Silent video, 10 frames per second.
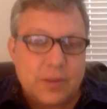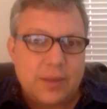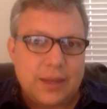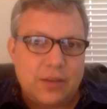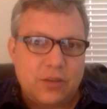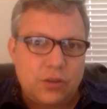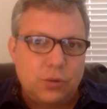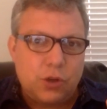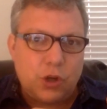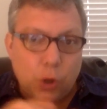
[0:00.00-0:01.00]
than
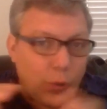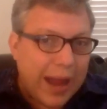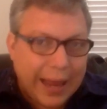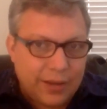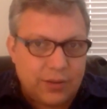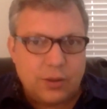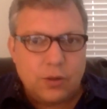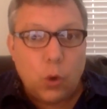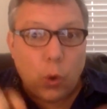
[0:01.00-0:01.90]
to correct